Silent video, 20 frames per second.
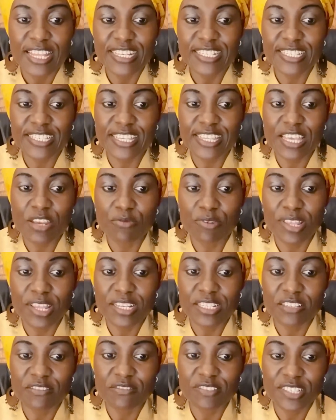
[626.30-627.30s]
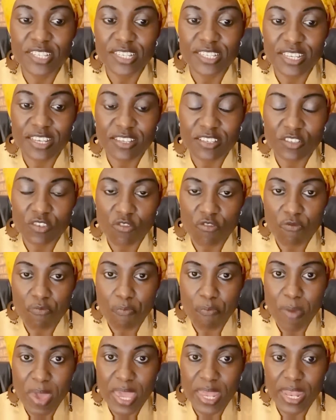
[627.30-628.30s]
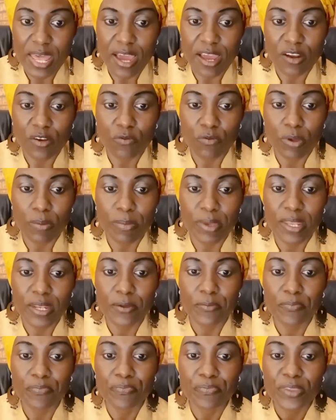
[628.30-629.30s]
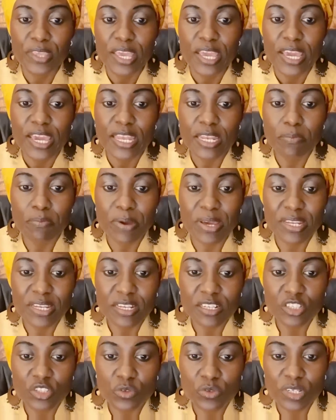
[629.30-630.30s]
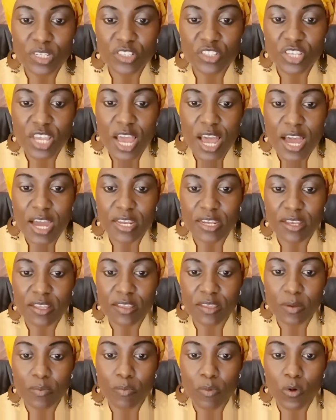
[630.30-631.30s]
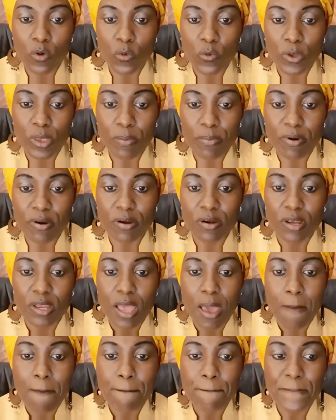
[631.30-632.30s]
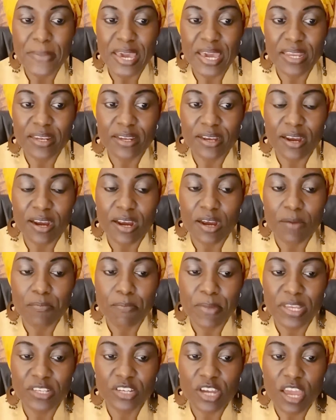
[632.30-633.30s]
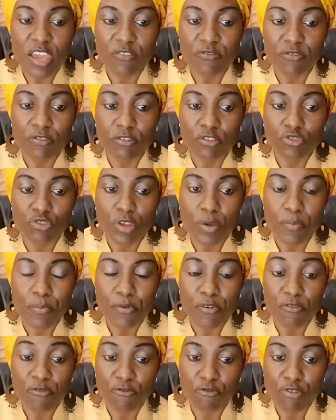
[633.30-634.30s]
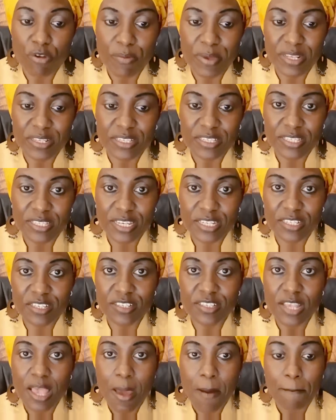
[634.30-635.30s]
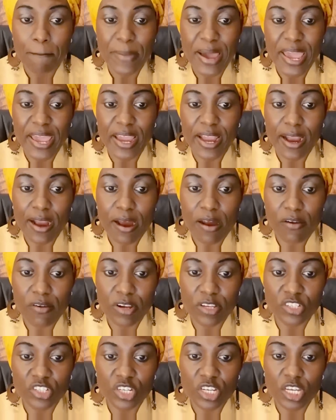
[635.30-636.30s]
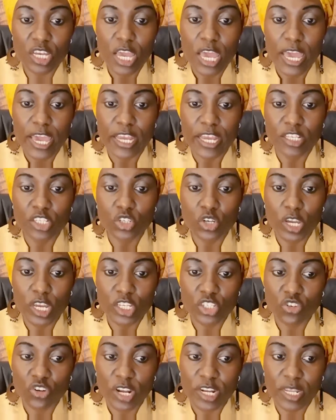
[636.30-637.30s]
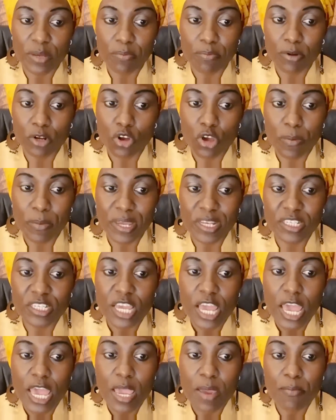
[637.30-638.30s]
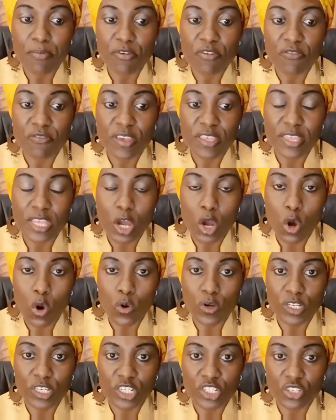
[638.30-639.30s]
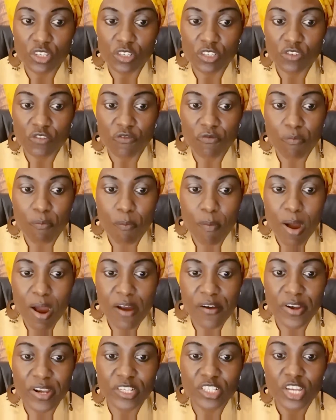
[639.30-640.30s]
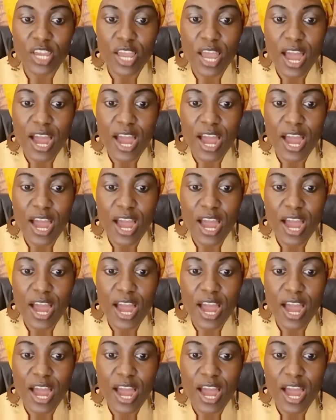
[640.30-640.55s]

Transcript: Let's see the relative status of men and women Independent Tunisia under the Bourguiba made a major effort to improve women's status by encouraging education and employment, improving the conditions of marriage,